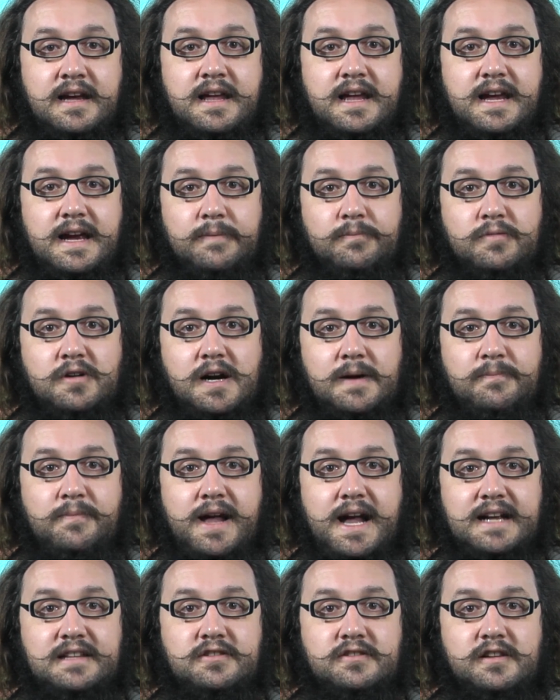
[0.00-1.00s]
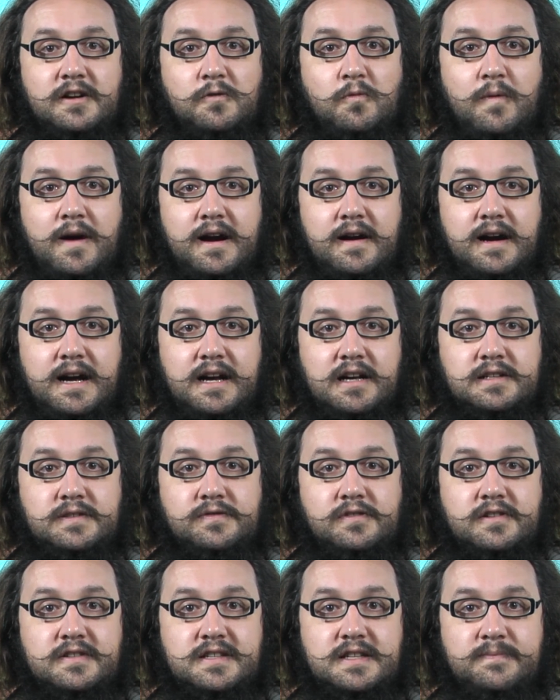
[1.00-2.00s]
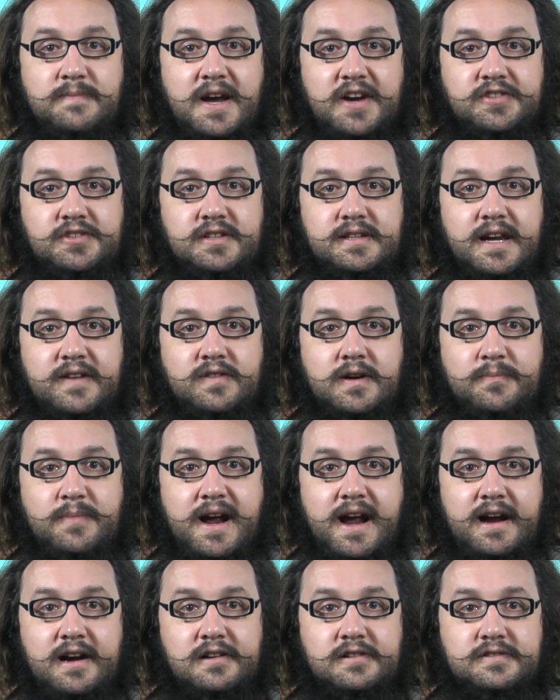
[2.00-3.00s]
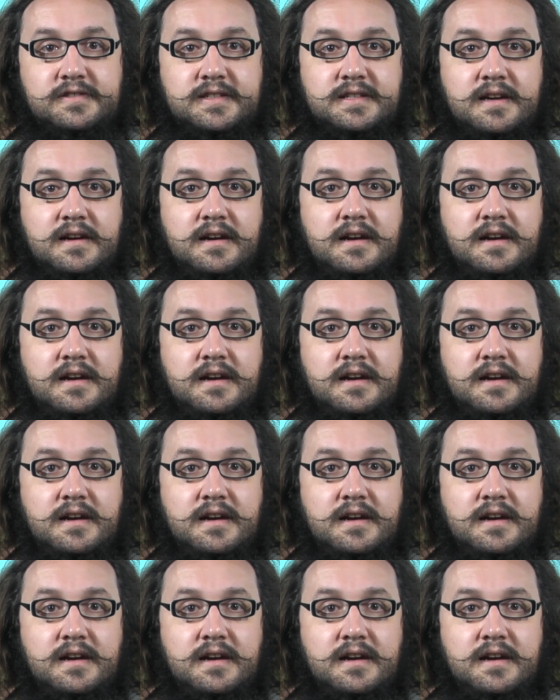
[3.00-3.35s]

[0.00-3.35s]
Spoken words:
and brought back to their warehouse for inspection and repairs.